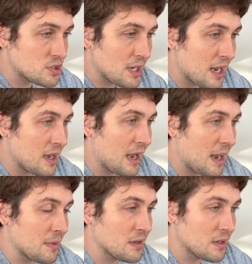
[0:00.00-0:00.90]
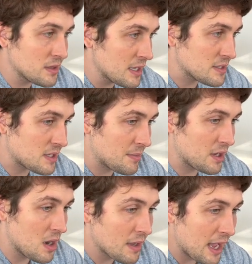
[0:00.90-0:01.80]
chain, and I'm going to look at this. I'm
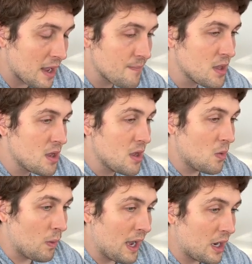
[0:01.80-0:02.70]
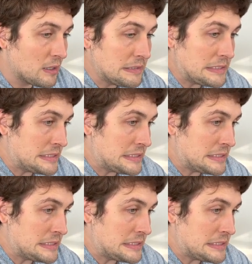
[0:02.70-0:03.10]
okay, well,